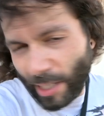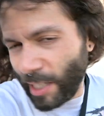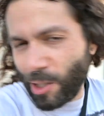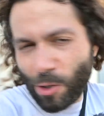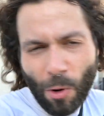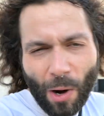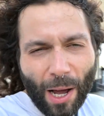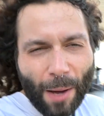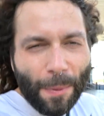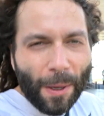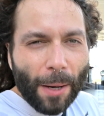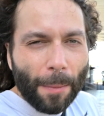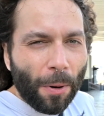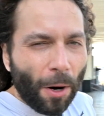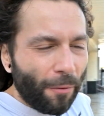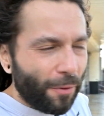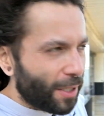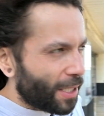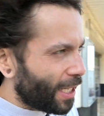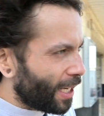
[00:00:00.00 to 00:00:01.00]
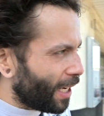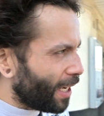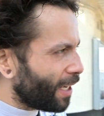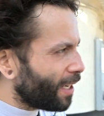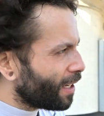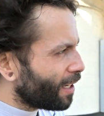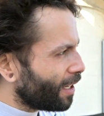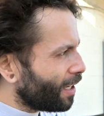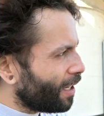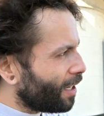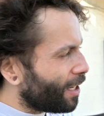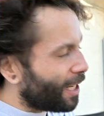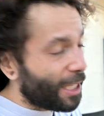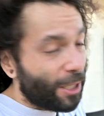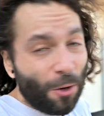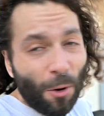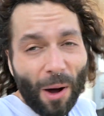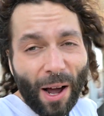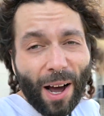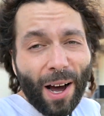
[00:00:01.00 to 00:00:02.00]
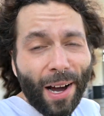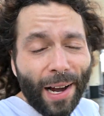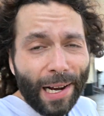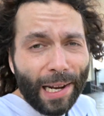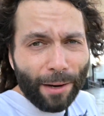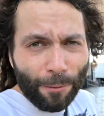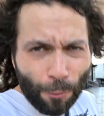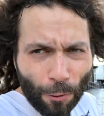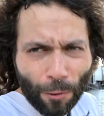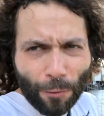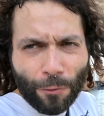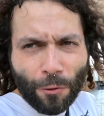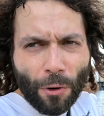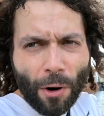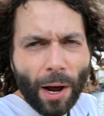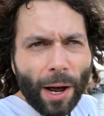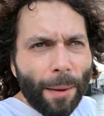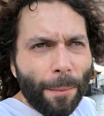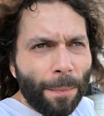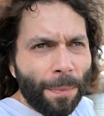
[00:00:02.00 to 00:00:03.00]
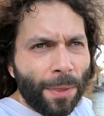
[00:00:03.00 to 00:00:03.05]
There's quite a bit of poverty, there's quite a high level of crime.